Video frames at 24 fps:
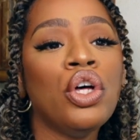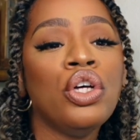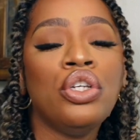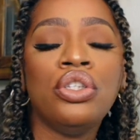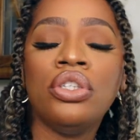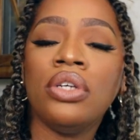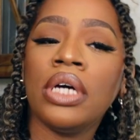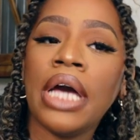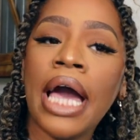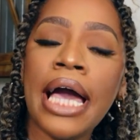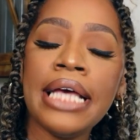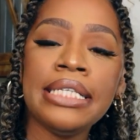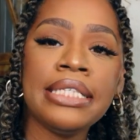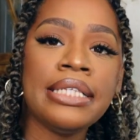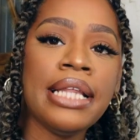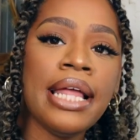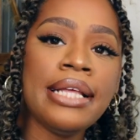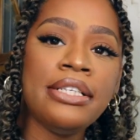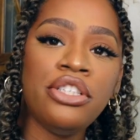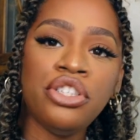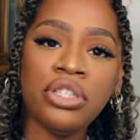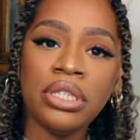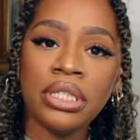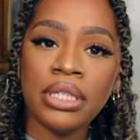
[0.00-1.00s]
So guys,
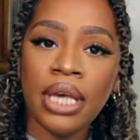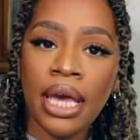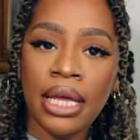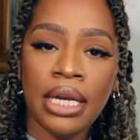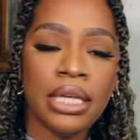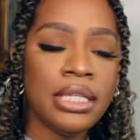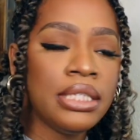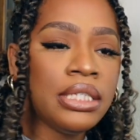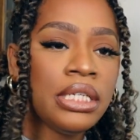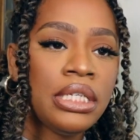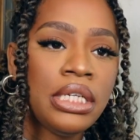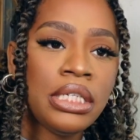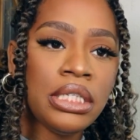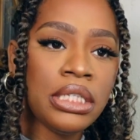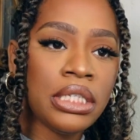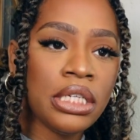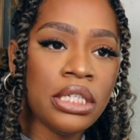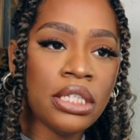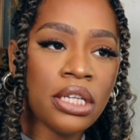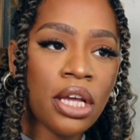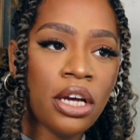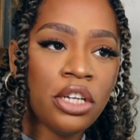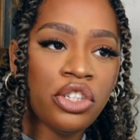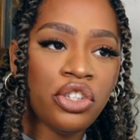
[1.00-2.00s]
let's just get into this
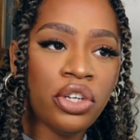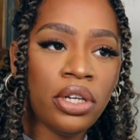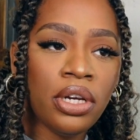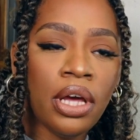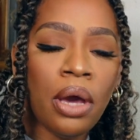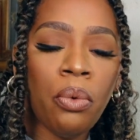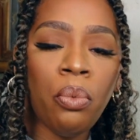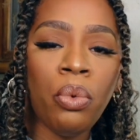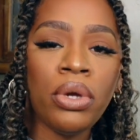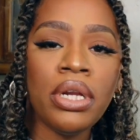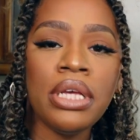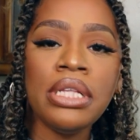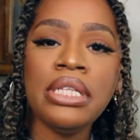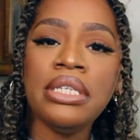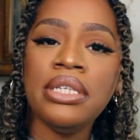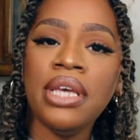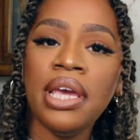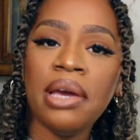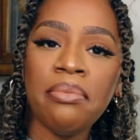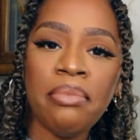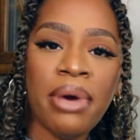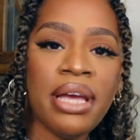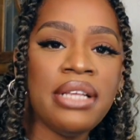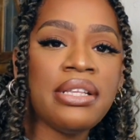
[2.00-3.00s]
discussion. I want to
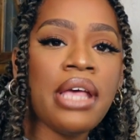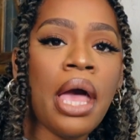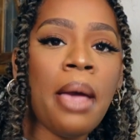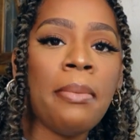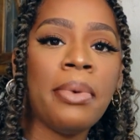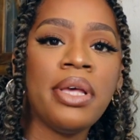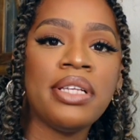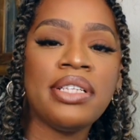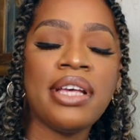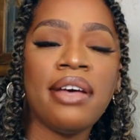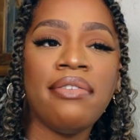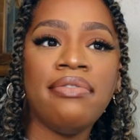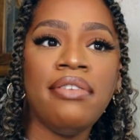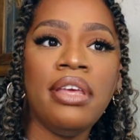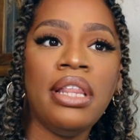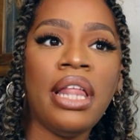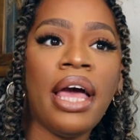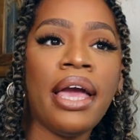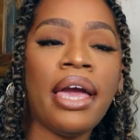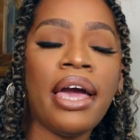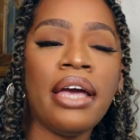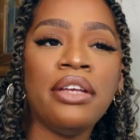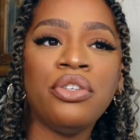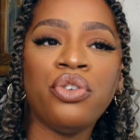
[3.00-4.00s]
take my time because I feel
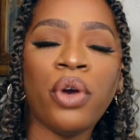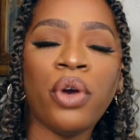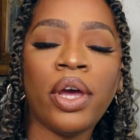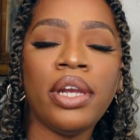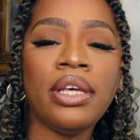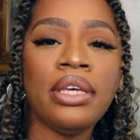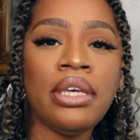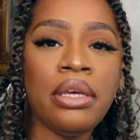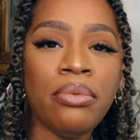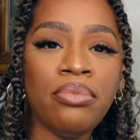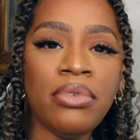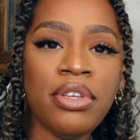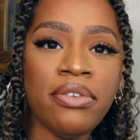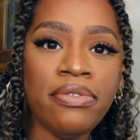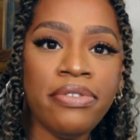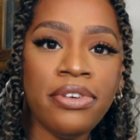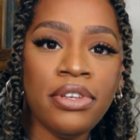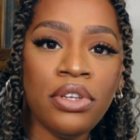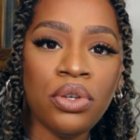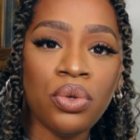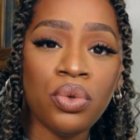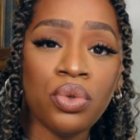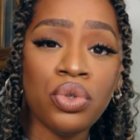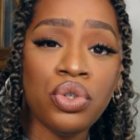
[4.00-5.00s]
like I try to keep the
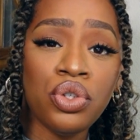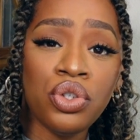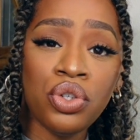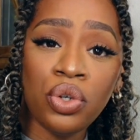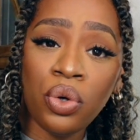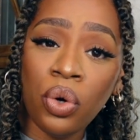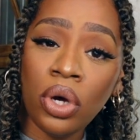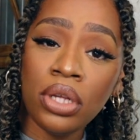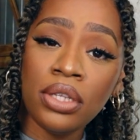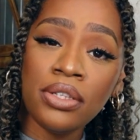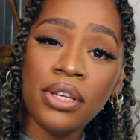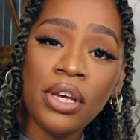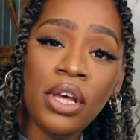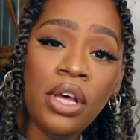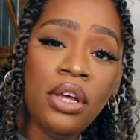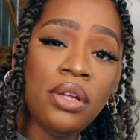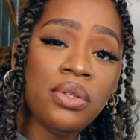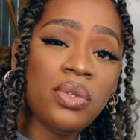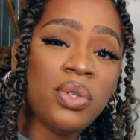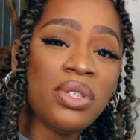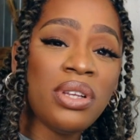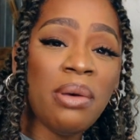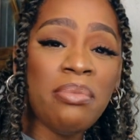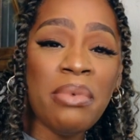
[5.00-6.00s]
videos short,
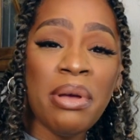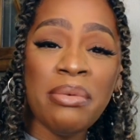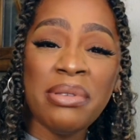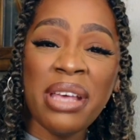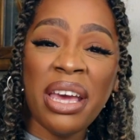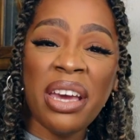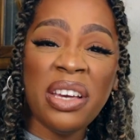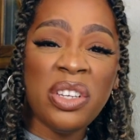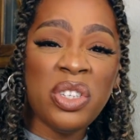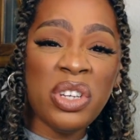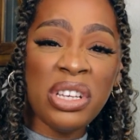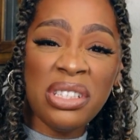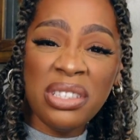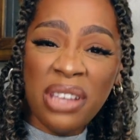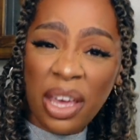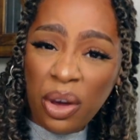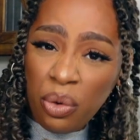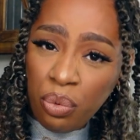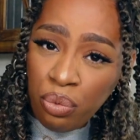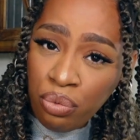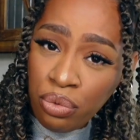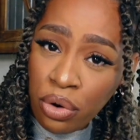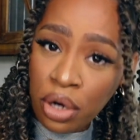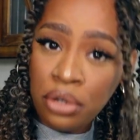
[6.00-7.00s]
so sometimes I could just
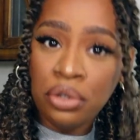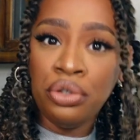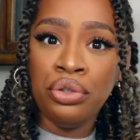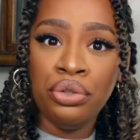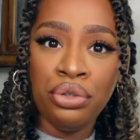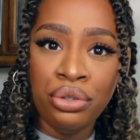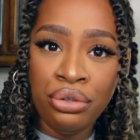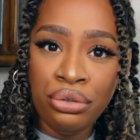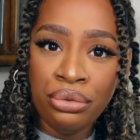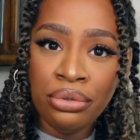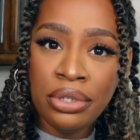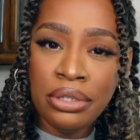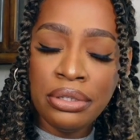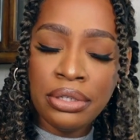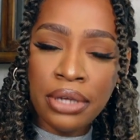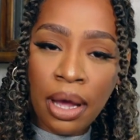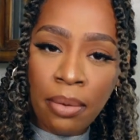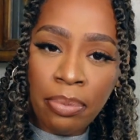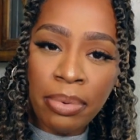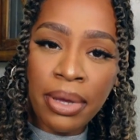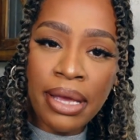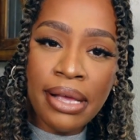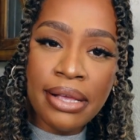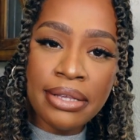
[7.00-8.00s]
like rush through the
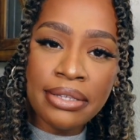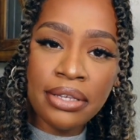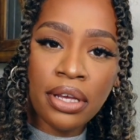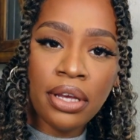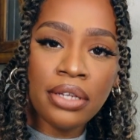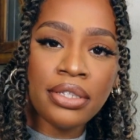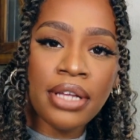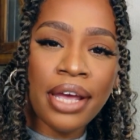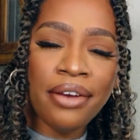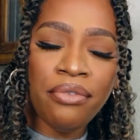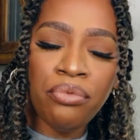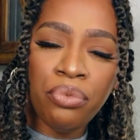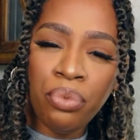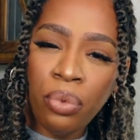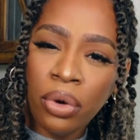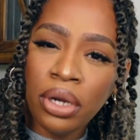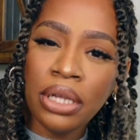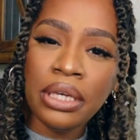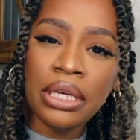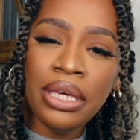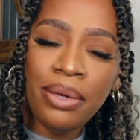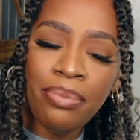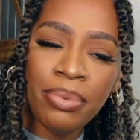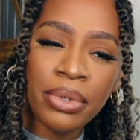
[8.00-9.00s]
topics because I
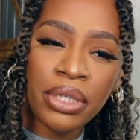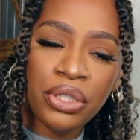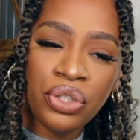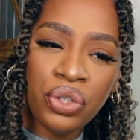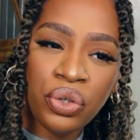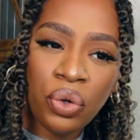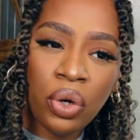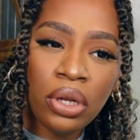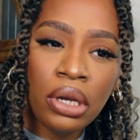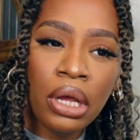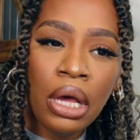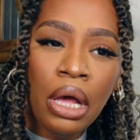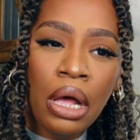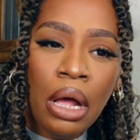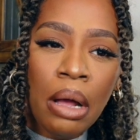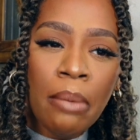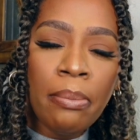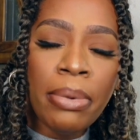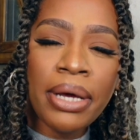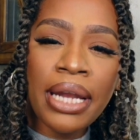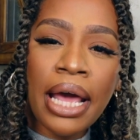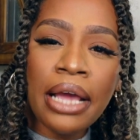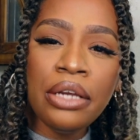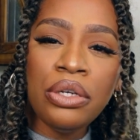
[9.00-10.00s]
want to keep it short.
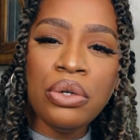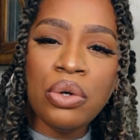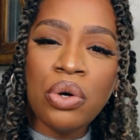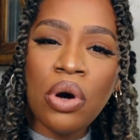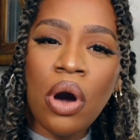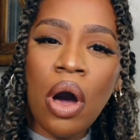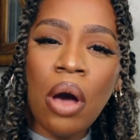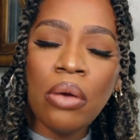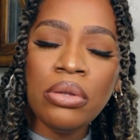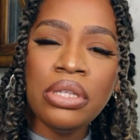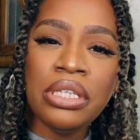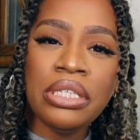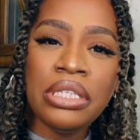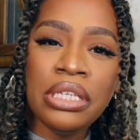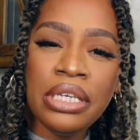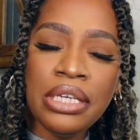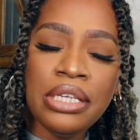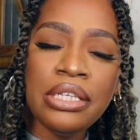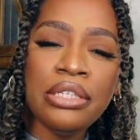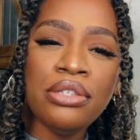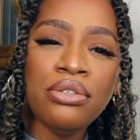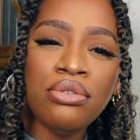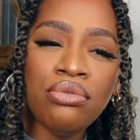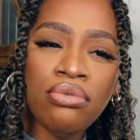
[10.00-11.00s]
But I know how
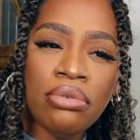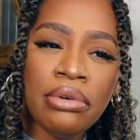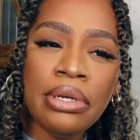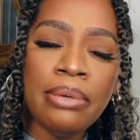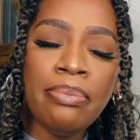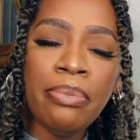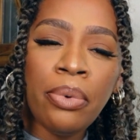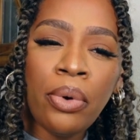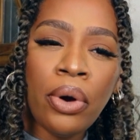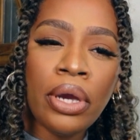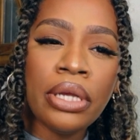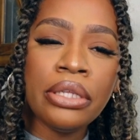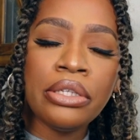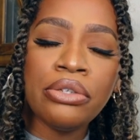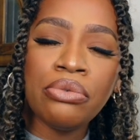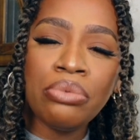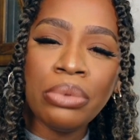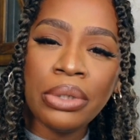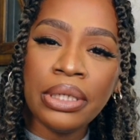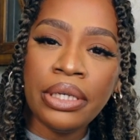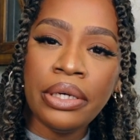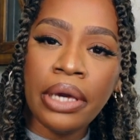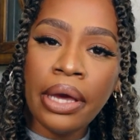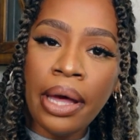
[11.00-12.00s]
these three points
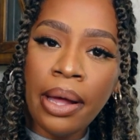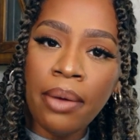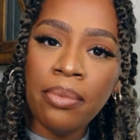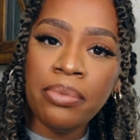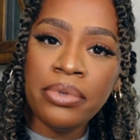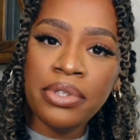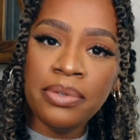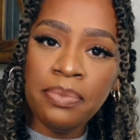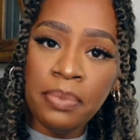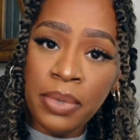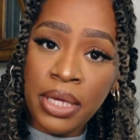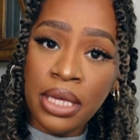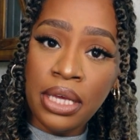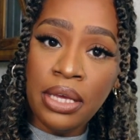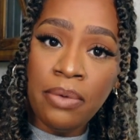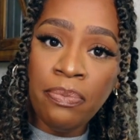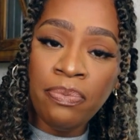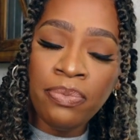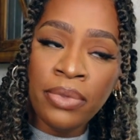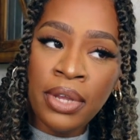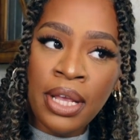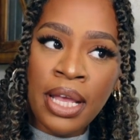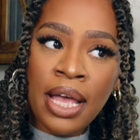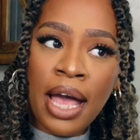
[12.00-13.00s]
really helped
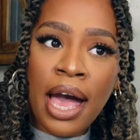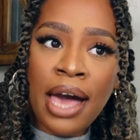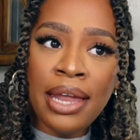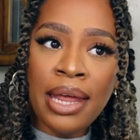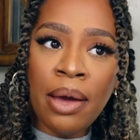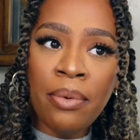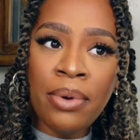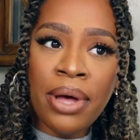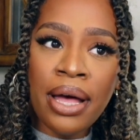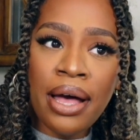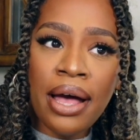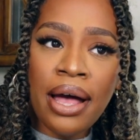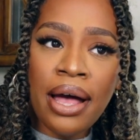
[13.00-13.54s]
me, and I